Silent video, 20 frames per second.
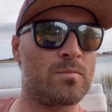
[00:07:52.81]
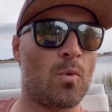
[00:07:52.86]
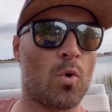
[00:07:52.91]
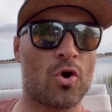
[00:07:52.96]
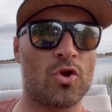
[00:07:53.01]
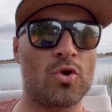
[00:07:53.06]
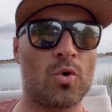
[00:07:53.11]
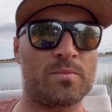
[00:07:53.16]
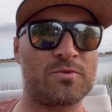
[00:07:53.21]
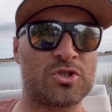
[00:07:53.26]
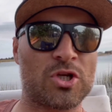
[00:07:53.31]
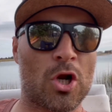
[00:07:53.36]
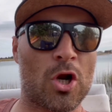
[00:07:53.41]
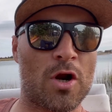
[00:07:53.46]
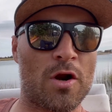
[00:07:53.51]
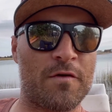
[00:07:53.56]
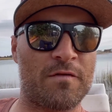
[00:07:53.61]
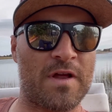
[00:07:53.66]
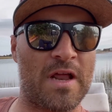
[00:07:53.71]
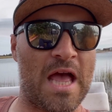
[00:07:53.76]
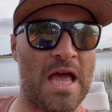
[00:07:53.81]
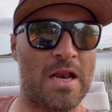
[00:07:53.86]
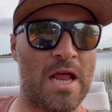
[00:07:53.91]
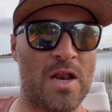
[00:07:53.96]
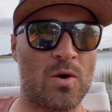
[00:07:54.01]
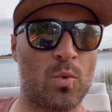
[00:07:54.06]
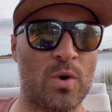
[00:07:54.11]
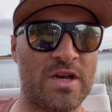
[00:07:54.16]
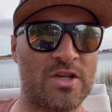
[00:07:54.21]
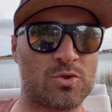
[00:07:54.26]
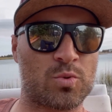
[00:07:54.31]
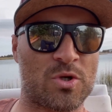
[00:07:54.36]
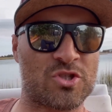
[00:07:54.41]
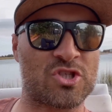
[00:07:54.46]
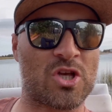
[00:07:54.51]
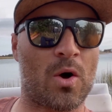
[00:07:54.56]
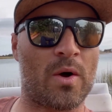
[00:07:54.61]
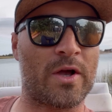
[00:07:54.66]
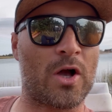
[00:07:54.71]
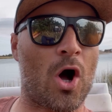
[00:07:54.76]
More you observe and witness
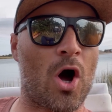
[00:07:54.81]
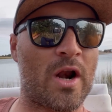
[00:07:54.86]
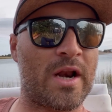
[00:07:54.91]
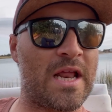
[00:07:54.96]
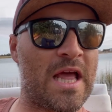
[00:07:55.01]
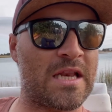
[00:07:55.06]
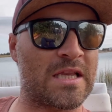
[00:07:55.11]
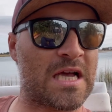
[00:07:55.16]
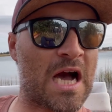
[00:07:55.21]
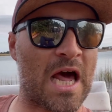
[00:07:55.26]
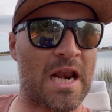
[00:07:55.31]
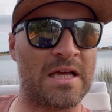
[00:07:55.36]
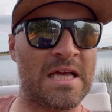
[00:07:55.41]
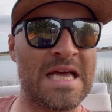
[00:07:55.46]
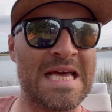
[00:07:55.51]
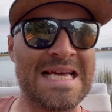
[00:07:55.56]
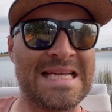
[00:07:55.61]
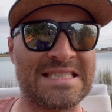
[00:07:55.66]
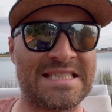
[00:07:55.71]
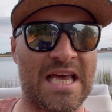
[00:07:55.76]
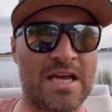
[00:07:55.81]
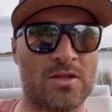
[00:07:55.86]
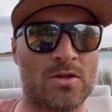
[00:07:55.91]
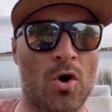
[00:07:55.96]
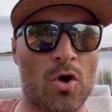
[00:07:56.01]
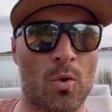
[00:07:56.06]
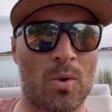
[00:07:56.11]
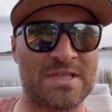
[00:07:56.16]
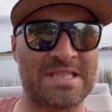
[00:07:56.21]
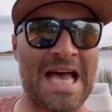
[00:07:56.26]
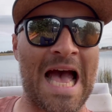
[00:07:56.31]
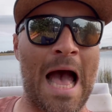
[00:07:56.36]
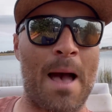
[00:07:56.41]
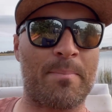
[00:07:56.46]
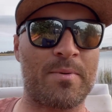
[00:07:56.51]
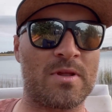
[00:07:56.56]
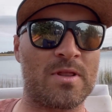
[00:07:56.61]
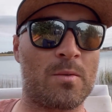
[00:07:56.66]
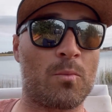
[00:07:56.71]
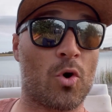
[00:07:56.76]
what's going on and kind of take note of what's happening,